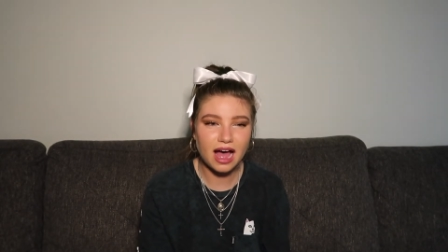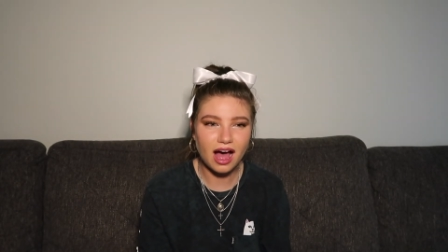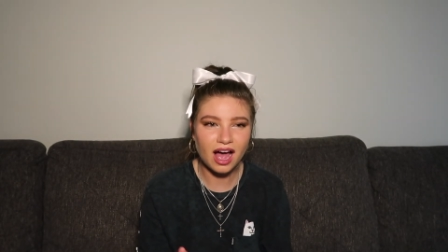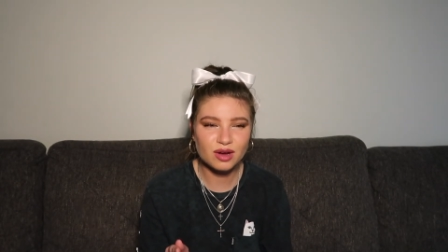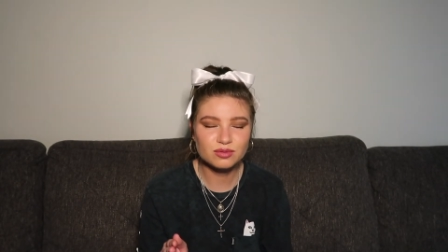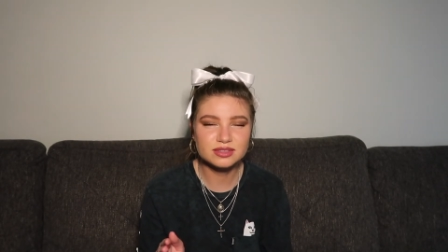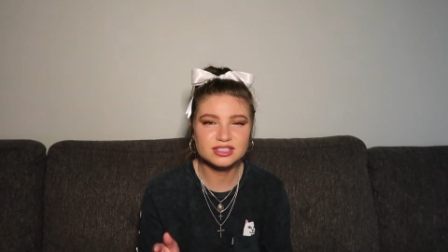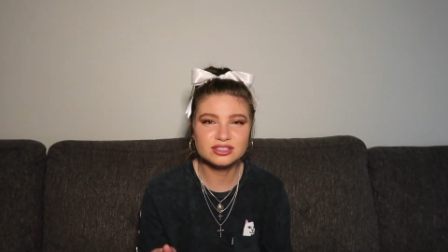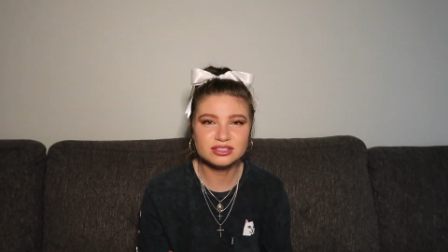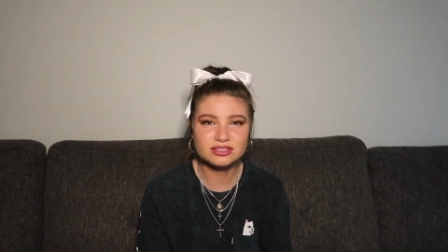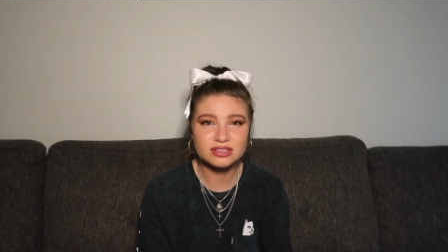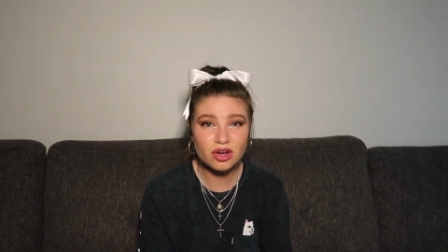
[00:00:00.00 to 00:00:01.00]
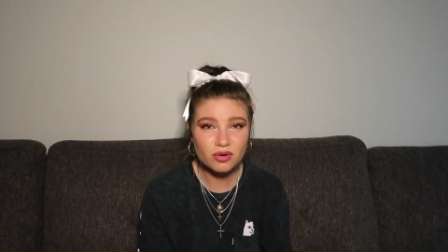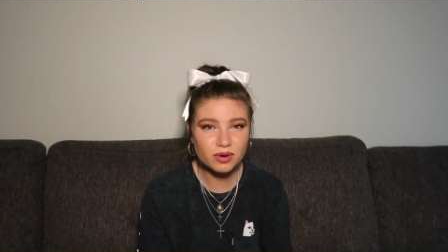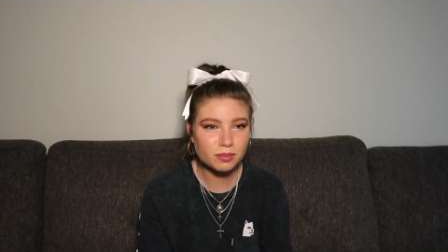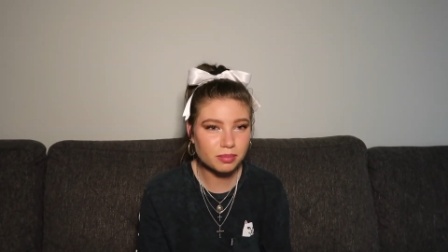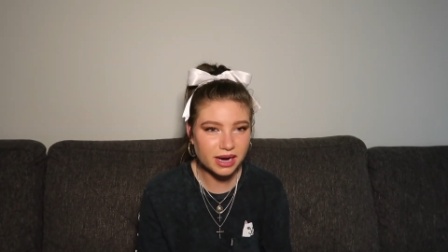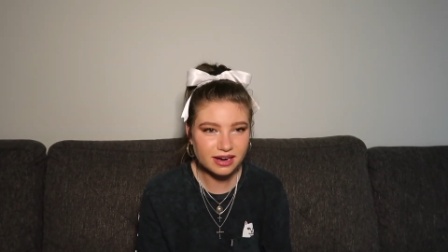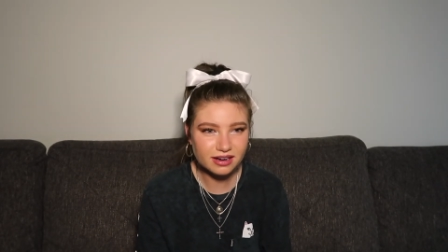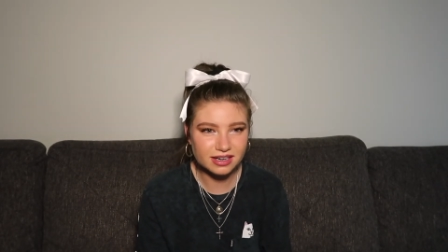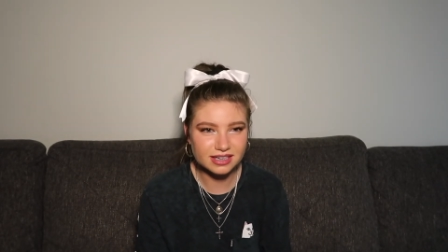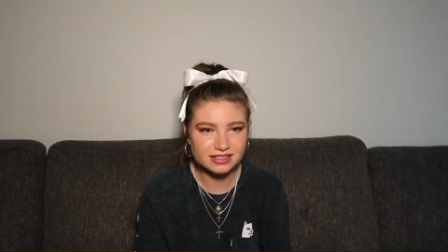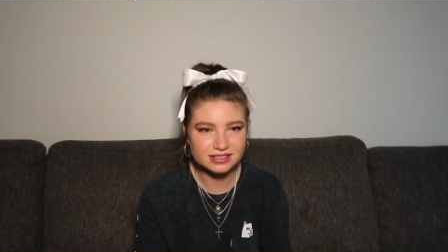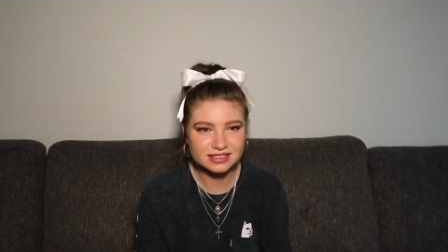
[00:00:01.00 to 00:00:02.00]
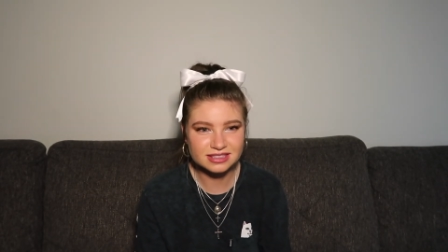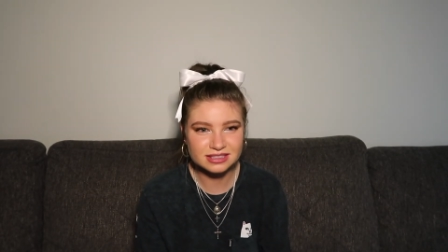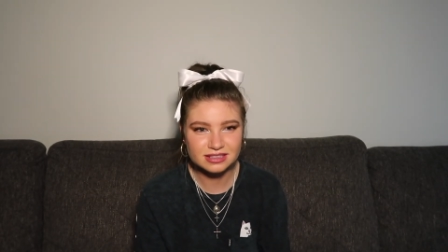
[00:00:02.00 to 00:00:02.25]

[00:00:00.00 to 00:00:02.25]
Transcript: I was so embarrassed,